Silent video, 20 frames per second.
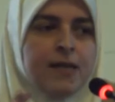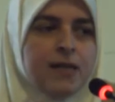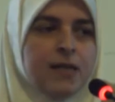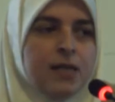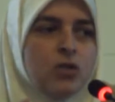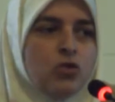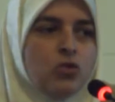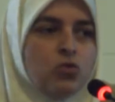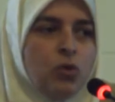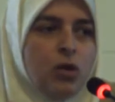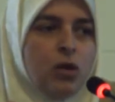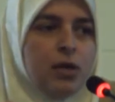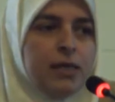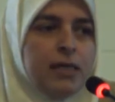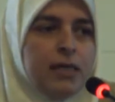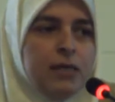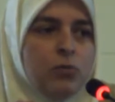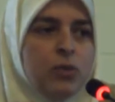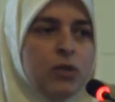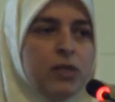And that's why
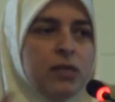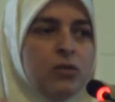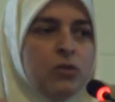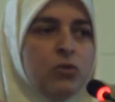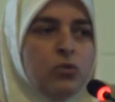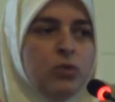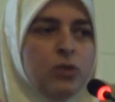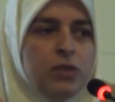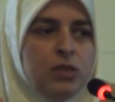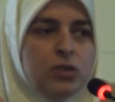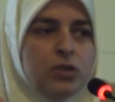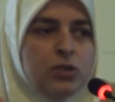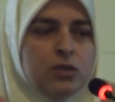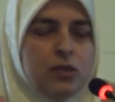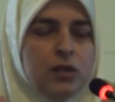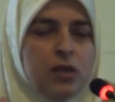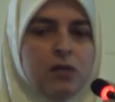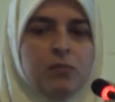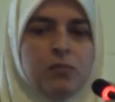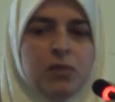within 2 years'
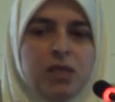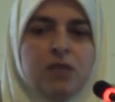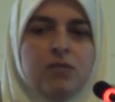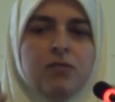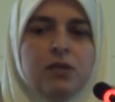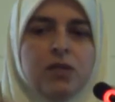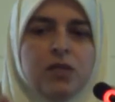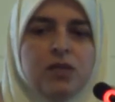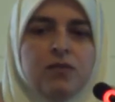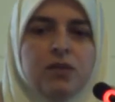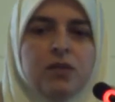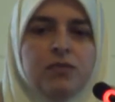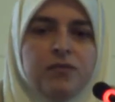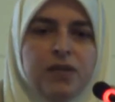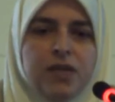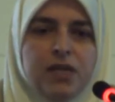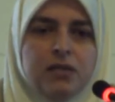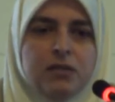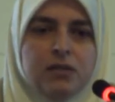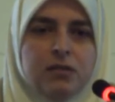time, even if the
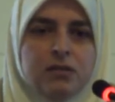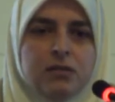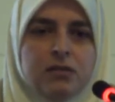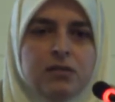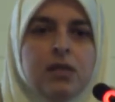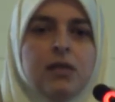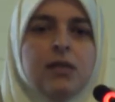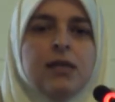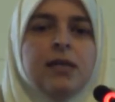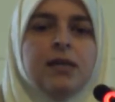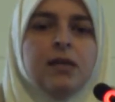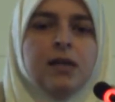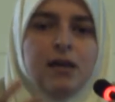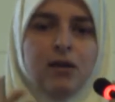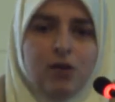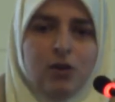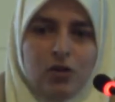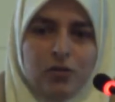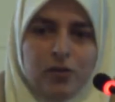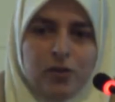faces
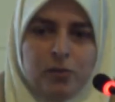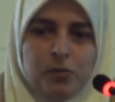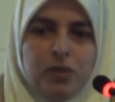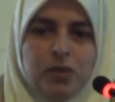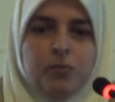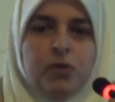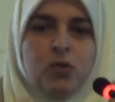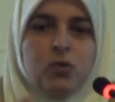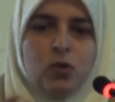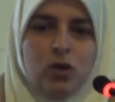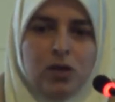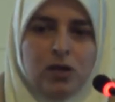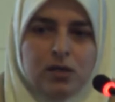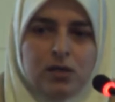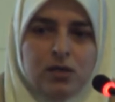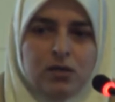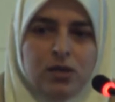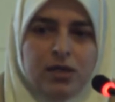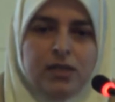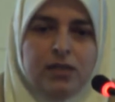of the people who are
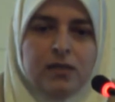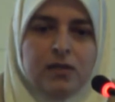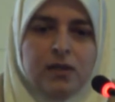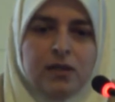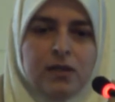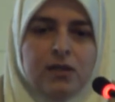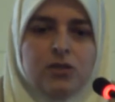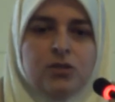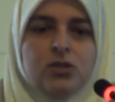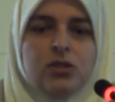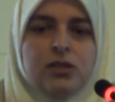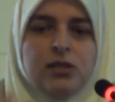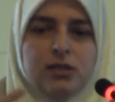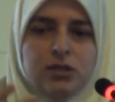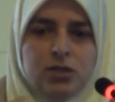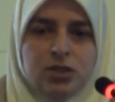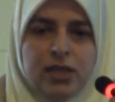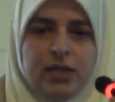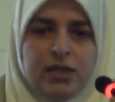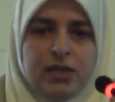running the country
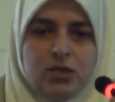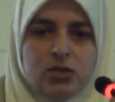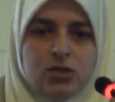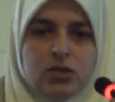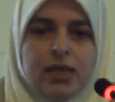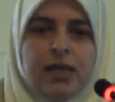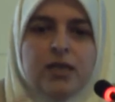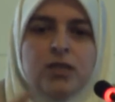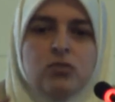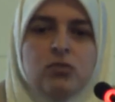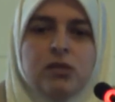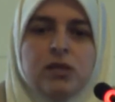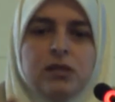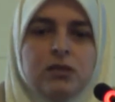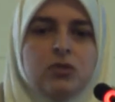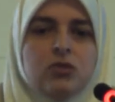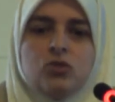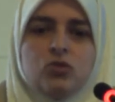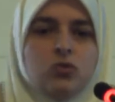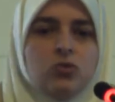changed, actually the
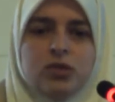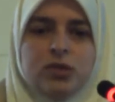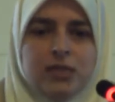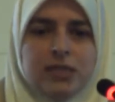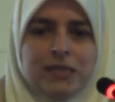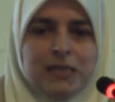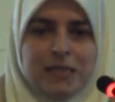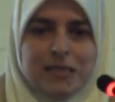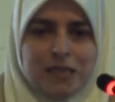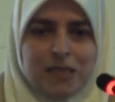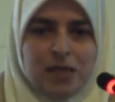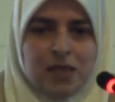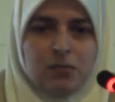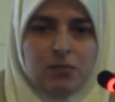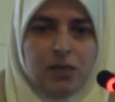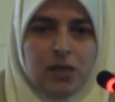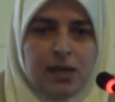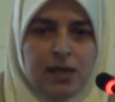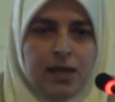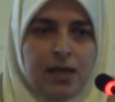discourse is the
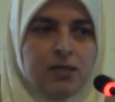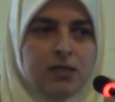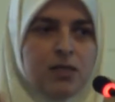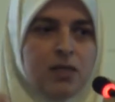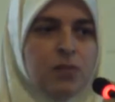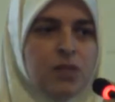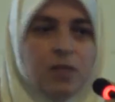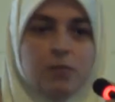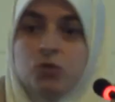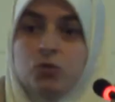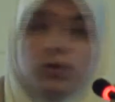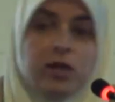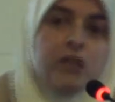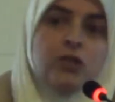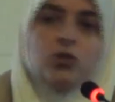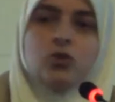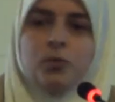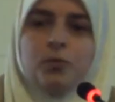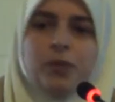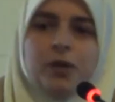same. And sometimes we
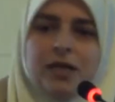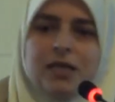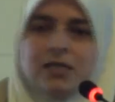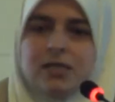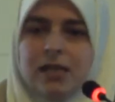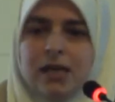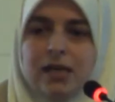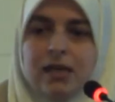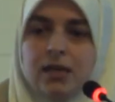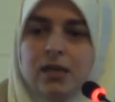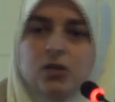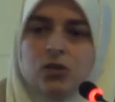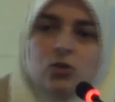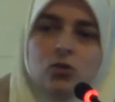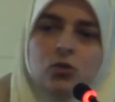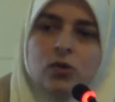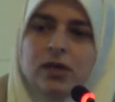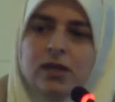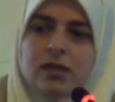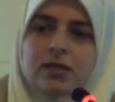get surprised, like they are
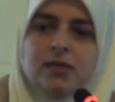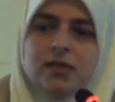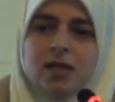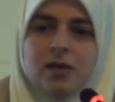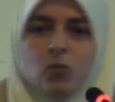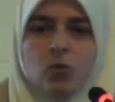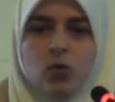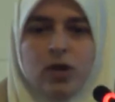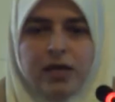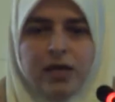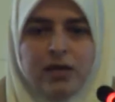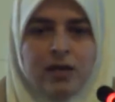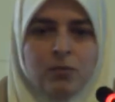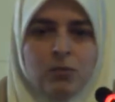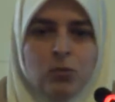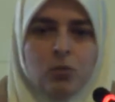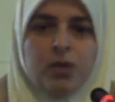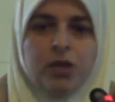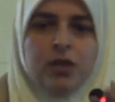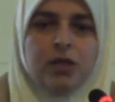talking the same way
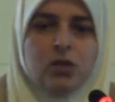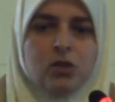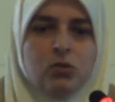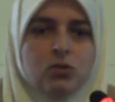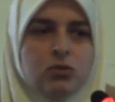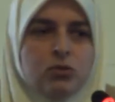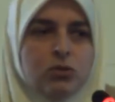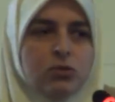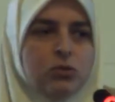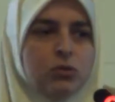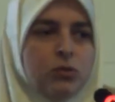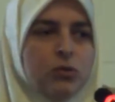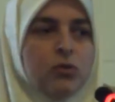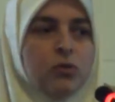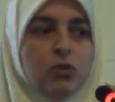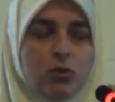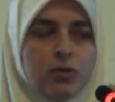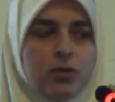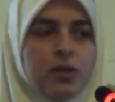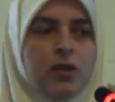Mubarak used to talk.
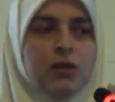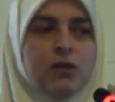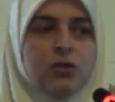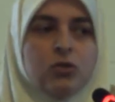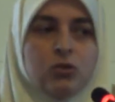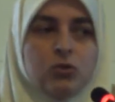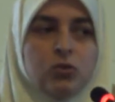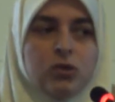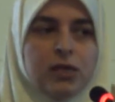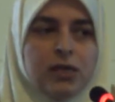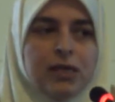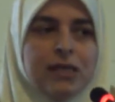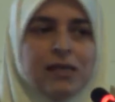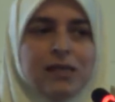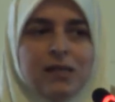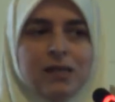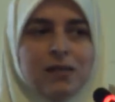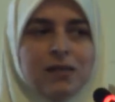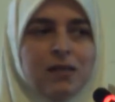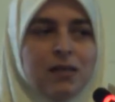No, they are talking
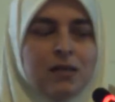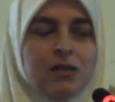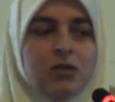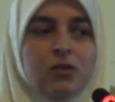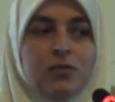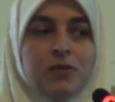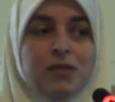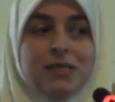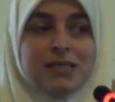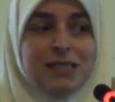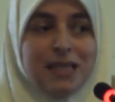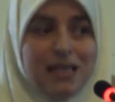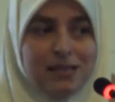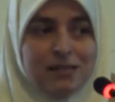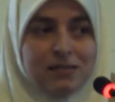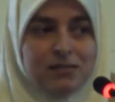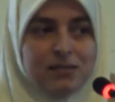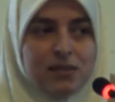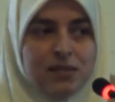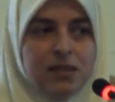in the tongue of the
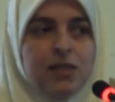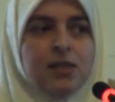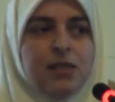state.